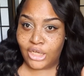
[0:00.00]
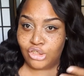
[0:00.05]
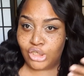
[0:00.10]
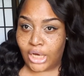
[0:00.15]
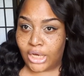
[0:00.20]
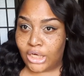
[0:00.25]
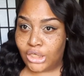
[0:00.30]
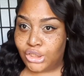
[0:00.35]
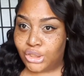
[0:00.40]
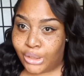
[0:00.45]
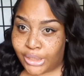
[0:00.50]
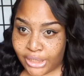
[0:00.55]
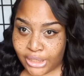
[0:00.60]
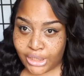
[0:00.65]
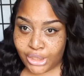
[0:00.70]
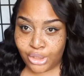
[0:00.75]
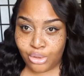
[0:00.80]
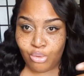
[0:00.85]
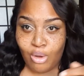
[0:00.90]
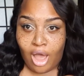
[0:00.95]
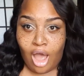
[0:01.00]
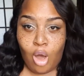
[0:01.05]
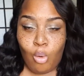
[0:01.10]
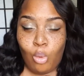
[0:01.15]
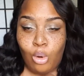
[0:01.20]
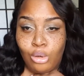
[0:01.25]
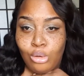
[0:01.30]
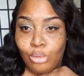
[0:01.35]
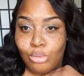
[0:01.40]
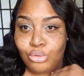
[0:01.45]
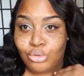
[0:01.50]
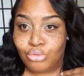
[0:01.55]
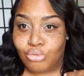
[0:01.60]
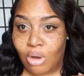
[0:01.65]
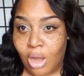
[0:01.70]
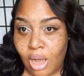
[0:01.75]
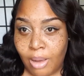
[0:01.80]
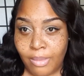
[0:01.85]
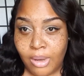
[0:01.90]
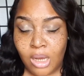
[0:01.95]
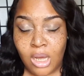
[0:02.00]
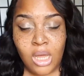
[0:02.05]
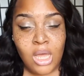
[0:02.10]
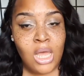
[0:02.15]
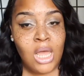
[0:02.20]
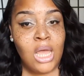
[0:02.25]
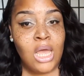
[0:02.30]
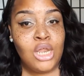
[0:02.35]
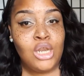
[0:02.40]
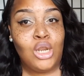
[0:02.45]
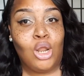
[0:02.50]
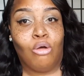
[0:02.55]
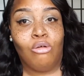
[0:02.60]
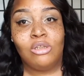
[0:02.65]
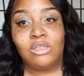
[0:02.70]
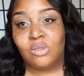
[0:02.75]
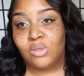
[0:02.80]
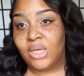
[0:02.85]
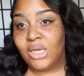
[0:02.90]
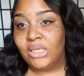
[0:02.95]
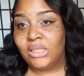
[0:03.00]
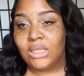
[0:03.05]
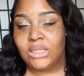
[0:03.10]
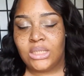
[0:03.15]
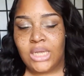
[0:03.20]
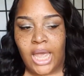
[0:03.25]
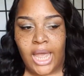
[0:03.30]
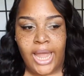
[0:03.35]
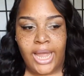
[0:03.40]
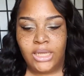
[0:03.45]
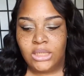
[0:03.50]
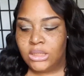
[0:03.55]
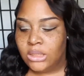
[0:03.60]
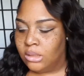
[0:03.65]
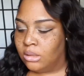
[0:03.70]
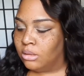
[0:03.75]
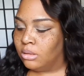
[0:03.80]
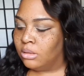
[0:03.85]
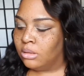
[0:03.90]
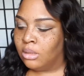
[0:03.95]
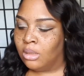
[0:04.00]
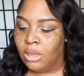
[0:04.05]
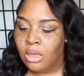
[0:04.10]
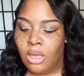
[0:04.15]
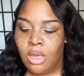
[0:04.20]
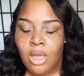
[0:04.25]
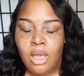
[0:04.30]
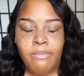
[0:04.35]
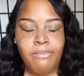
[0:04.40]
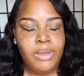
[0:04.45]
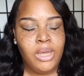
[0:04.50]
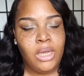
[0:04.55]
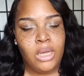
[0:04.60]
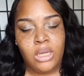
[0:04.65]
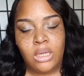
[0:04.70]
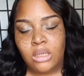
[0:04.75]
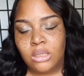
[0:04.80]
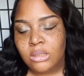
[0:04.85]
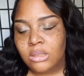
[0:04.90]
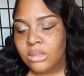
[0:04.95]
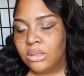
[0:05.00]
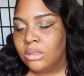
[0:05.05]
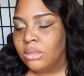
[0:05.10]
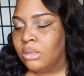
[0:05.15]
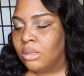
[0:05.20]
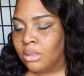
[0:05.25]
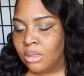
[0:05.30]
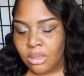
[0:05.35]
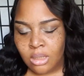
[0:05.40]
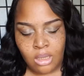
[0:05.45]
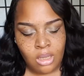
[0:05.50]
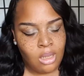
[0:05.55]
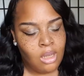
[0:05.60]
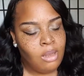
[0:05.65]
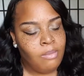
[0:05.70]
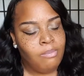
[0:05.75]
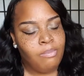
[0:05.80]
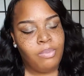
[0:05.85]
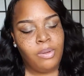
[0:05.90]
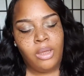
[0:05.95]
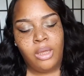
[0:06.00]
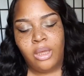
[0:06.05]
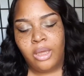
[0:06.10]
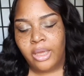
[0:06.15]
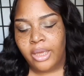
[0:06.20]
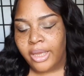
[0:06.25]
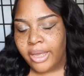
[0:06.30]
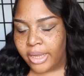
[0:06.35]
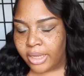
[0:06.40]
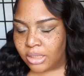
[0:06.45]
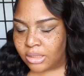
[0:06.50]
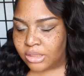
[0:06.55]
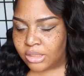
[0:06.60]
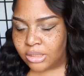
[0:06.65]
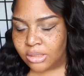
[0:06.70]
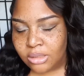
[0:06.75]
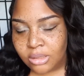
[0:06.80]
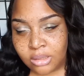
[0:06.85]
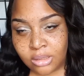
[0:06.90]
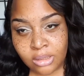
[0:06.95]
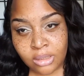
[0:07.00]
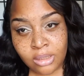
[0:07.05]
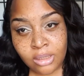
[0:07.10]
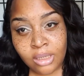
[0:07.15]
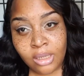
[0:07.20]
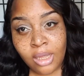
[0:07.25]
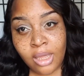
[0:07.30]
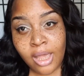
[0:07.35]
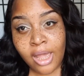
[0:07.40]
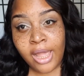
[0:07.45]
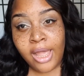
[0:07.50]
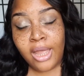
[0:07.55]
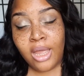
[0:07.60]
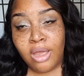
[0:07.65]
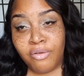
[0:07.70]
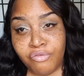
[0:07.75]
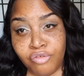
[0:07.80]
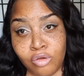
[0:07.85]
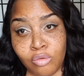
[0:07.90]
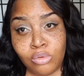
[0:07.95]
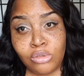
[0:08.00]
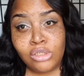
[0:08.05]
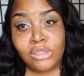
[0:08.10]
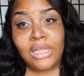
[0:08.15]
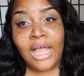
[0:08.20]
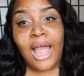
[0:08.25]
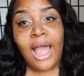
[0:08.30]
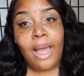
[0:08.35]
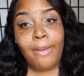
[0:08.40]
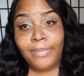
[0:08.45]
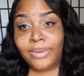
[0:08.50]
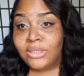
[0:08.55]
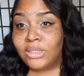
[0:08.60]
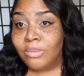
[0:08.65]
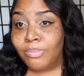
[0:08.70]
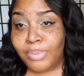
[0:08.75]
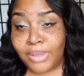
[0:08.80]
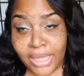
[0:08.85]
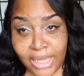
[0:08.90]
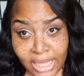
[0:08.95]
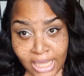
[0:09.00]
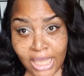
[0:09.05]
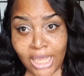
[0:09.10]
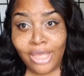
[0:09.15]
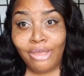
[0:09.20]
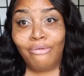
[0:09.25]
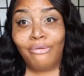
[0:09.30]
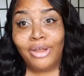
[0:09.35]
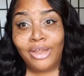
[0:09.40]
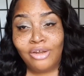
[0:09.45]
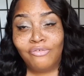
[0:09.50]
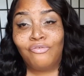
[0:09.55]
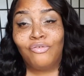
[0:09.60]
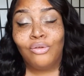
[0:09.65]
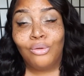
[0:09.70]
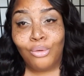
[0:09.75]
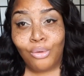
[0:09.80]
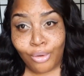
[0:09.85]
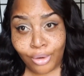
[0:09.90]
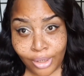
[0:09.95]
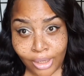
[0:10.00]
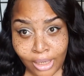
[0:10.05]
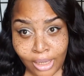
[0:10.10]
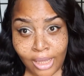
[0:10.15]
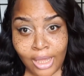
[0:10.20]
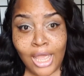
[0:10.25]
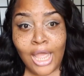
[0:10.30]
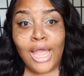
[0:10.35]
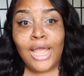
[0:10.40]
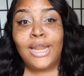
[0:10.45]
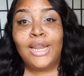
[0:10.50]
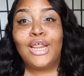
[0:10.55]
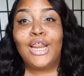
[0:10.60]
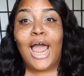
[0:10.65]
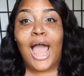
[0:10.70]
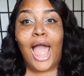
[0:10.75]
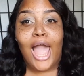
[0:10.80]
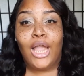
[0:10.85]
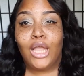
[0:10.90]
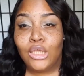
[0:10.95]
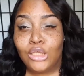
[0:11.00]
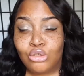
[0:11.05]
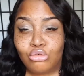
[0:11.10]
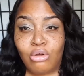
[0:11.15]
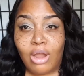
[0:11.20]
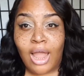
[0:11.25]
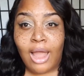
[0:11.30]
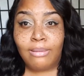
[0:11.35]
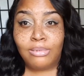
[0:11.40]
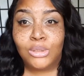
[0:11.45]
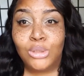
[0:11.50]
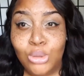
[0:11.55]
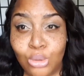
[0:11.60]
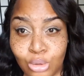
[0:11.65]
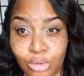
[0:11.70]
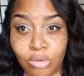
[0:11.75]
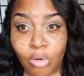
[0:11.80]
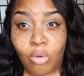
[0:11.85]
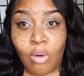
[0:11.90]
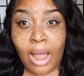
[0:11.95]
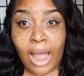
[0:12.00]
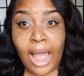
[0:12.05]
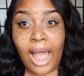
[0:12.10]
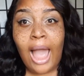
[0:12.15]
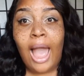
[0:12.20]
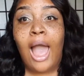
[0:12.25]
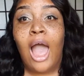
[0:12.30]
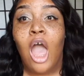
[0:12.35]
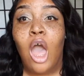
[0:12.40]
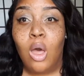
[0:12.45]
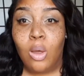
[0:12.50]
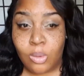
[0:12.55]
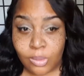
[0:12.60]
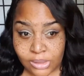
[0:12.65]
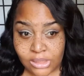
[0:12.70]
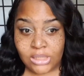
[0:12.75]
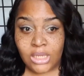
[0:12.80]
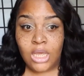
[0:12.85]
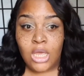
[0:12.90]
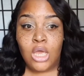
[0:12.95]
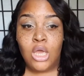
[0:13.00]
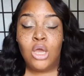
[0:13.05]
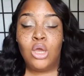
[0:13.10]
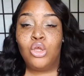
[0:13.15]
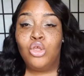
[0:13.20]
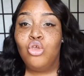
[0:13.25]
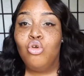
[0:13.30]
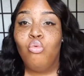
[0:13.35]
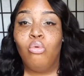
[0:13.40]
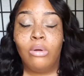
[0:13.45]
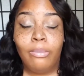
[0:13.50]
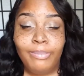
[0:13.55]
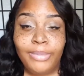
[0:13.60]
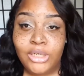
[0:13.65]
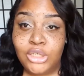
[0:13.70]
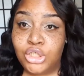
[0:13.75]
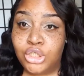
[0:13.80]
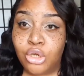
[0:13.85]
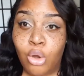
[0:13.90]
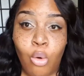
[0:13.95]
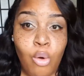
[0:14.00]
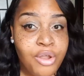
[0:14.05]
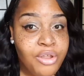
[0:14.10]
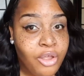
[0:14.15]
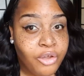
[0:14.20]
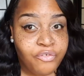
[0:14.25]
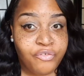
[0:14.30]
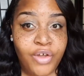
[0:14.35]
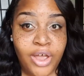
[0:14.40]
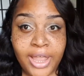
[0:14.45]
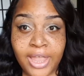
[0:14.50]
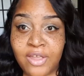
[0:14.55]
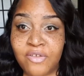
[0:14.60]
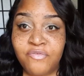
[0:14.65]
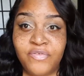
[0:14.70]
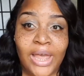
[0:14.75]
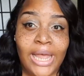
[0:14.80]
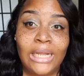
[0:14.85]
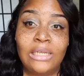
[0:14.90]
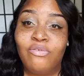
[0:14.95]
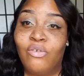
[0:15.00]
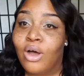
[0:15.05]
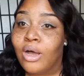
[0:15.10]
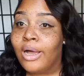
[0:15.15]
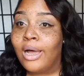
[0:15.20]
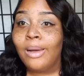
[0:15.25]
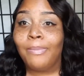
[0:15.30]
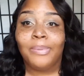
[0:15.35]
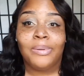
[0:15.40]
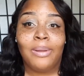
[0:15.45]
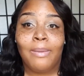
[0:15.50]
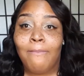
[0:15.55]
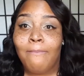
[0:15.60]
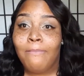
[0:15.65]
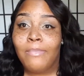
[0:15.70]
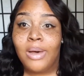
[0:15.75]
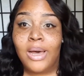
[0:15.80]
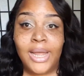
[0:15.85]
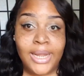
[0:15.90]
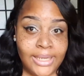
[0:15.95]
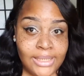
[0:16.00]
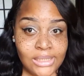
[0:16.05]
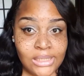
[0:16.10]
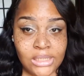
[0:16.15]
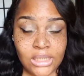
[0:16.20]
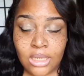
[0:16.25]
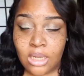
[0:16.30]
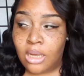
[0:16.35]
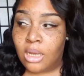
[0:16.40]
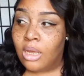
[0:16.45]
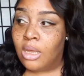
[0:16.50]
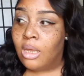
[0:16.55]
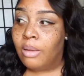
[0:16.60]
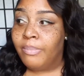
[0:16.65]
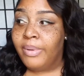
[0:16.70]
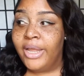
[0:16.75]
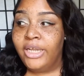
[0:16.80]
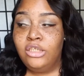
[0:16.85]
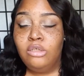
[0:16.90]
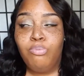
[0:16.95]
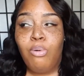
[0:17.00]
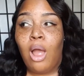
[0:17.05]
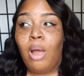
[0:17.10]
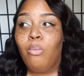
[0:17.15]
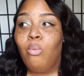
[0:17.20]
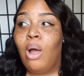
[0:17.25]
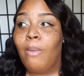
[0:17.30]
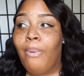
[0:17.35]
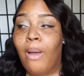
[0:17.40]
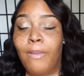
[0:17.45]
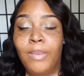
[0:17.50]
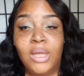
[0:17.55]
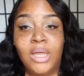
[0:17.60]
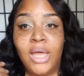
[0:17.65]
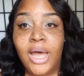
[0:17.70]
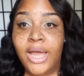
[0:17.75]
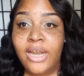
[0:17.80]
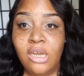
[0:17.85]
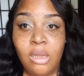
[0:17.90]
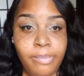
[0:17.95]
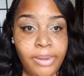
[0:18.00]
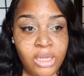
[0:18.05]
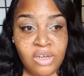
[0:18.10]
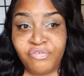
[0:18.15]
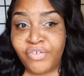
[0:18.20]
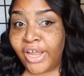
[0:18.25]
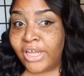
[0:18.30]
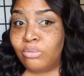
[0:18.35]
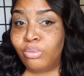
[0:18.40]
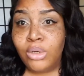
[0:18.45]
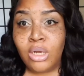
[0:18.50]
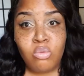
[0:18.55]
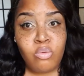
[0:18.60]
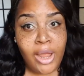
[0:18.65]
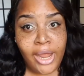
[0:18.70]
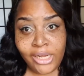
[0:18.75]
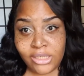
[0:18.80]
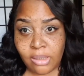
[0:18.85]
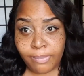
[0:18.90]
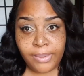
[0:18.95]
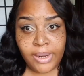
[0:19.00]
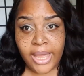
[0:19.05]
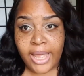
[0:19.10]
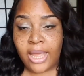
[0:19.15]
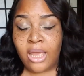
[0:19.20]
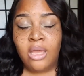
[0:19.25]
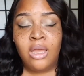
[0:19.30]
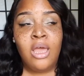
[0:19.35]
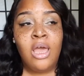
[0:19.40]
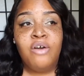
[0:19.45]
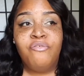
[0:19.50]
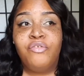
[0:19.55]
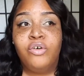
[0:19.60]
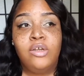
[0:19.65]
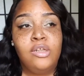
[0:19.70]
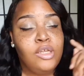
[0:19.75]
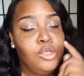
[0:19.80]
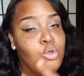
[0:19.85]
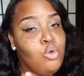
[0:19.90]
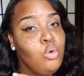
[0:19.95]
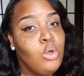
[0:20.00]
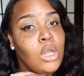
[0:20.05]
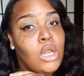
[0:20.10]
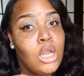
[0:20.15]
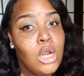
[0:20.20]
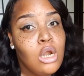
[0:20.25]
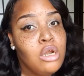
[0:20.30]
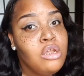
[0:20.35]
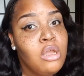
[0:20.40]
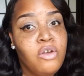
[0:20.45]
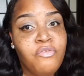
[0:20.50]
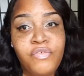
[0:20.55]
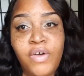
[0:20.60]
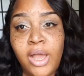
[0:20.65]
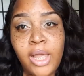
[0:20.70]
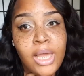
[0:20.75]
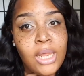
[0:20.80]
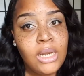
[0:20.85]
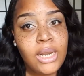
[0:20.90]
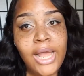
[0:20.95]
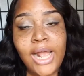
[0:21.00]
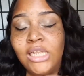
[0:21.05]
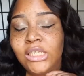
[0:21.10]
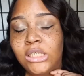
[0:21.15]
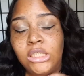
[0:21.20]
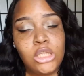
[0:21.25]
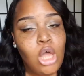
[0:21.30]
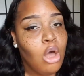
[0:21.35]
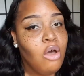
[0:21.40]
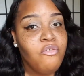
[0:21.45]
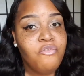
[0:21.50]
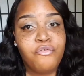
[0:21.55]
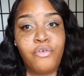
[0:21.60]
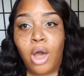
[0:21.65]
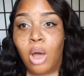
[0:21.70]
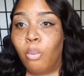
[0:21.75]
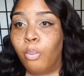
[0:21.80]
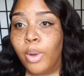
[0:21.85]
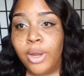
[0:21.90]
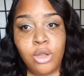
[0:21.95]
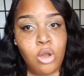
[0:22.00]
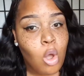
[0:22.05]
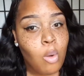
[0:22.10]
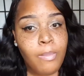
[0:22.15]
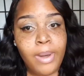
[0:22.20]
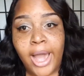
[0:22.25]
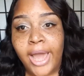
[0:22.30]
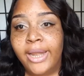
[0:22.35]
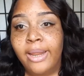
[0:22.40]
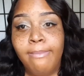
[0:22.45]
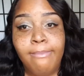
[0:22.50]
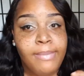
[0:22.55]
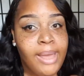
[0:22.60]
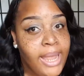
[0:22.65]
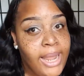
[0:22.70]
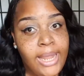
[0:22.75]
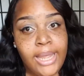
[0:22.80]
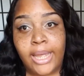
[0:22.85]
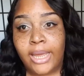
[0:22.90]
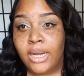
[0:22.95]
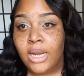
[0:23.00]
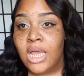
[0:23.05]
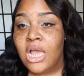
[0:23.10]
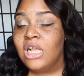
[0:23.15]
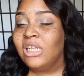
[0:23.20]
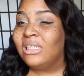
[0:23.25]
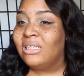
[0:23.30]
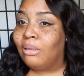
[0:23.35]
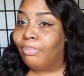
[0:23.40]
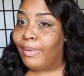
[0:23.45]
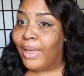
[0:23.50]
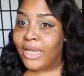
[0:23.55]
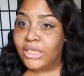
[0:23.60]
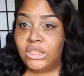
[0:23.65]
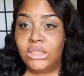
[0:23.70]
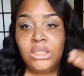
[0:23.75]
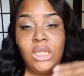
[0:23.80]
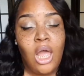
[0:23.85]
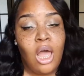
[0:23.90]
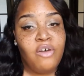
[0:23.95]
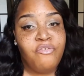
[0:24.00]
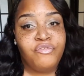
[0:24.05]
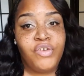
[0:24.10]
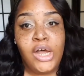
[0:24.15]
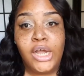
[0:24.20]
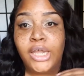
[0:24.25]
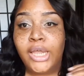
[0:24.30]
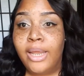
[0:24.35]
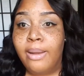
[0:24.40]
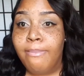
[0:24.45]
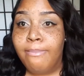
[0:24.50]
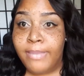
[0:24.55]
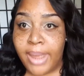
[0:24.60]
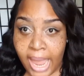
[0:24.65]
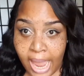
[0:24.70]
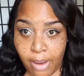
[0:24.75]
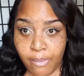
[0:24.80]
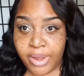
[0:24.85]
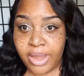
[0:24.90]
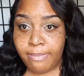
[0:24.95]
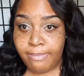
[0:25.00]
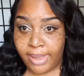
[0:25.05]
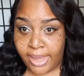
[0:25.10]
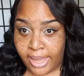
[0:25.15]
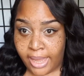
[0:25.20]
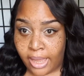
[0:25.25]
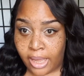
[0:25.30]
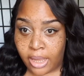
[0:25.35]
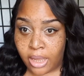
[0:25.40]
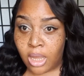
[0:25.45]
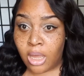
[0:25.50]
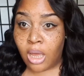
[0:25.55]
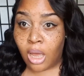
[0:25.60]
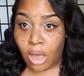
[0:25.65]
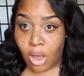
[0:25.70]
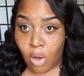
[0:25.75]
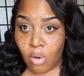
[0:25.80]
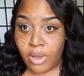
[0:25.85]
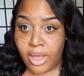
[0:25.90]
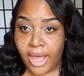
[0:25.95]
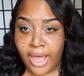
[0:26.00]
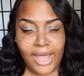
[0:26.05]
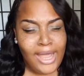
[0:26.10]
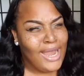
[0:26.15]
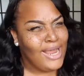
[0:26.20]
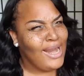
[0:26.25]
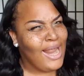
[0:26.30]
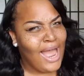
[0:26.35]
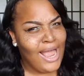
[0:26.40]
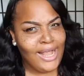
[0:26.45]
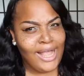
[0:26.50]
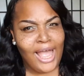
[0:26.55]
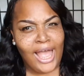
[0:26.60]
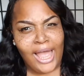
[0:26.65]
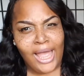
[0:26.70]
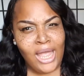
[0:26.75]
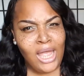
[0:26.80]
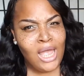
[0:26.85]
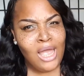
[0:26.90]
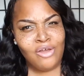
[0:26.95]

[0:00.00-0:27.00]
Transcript: ain't trying to trick you. I don't want no drama. No strings attached. Bitch. Bitch. If you just happen to be here in Florida, then I can drive to your house. You won't be showing your fucking face for a couple of months. Bitch, you probably want to probably cut the bitch face with a razor blade. So you can learn your fucking lesson. Don't fuck with nobody, man. Especially a fucking married man. Okay? And I got